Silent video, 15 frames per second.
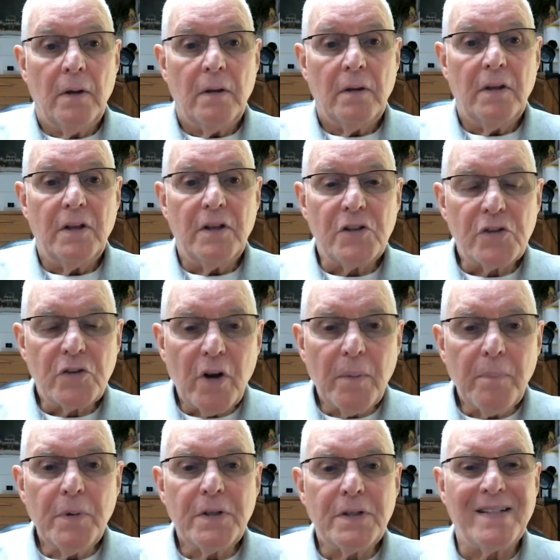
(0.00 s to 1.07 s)
The
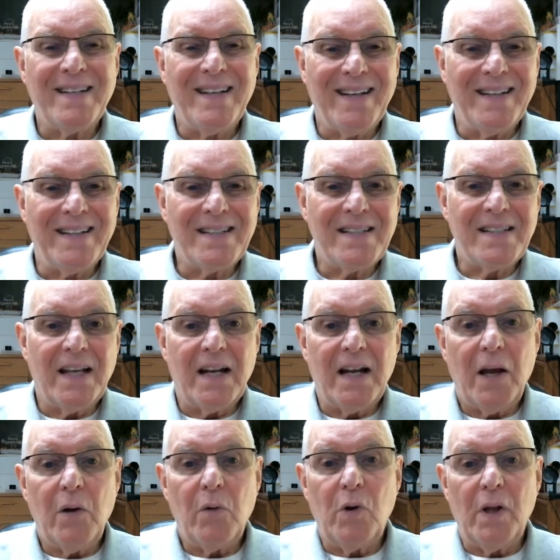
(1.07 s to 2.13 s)
discrepancy is that
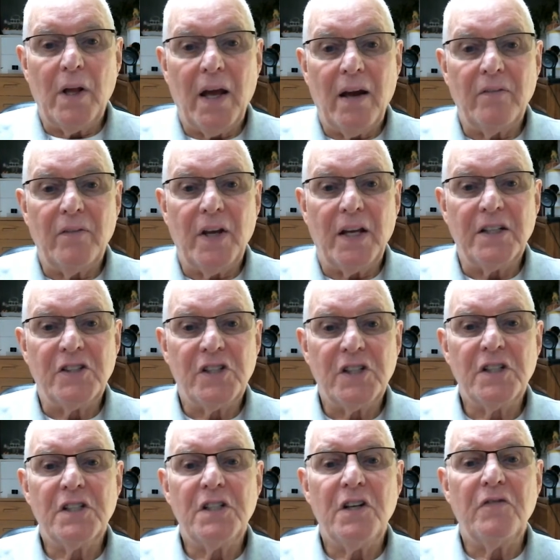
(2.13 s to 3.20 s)
I will have a
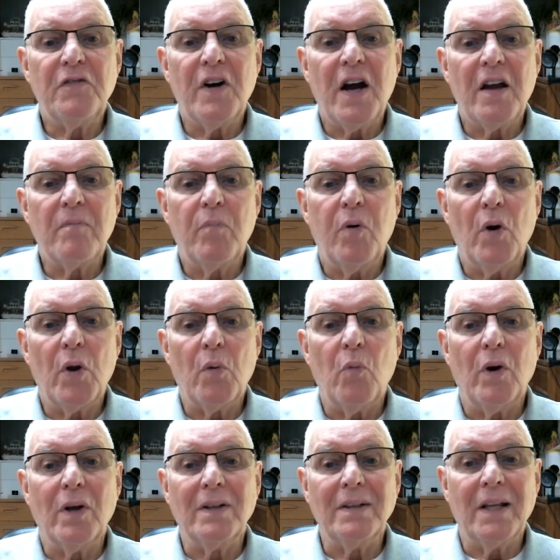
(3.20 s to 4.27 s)

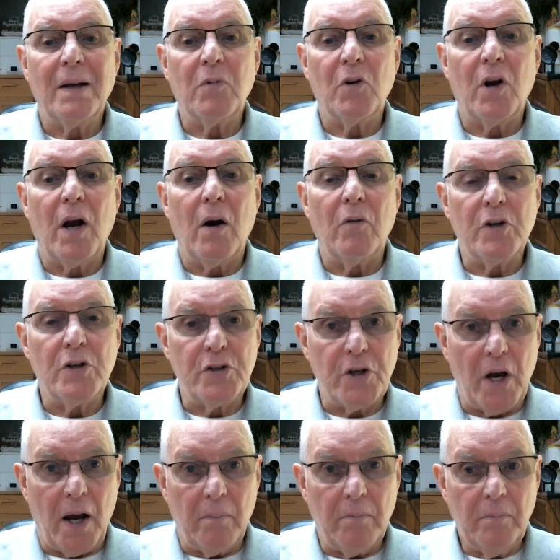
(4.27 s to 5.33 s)
65.1 labor hour
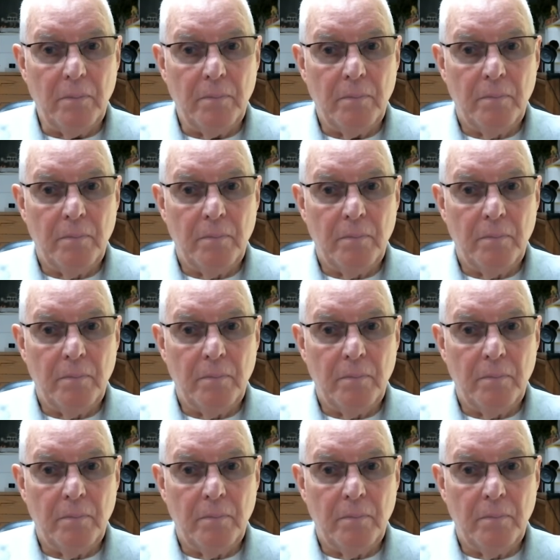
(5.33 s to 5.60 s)
job